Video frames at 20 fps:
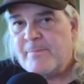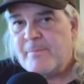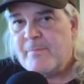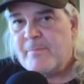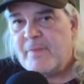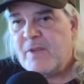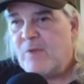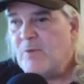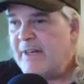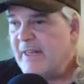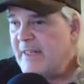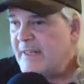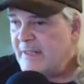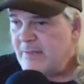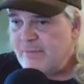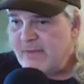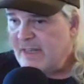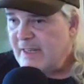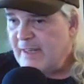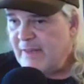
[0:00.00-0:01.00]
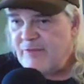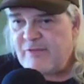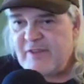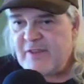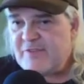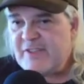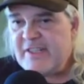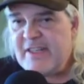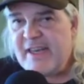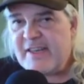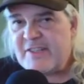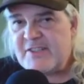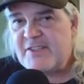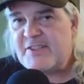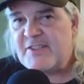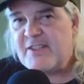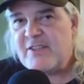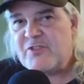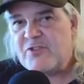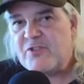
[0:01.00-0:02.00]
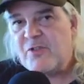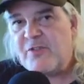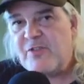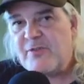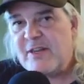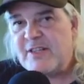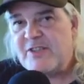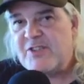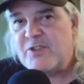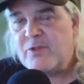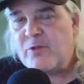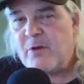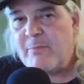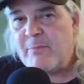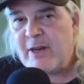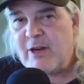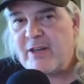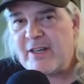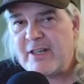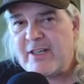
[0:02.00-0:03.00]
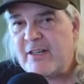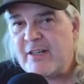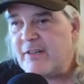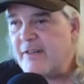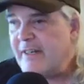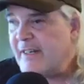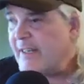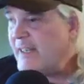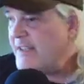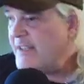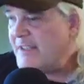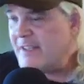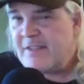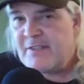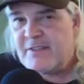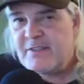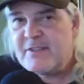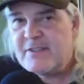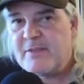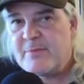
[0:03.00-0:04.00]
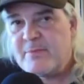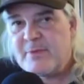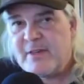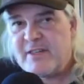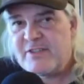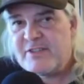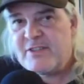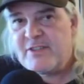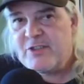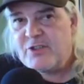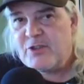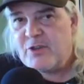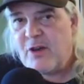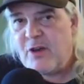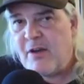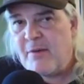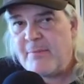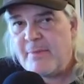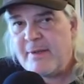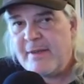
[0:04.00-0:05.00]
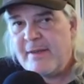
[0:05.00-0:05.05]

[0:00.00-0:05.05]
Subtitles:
When I did my 50 existential threats to America that I sent to President Trump,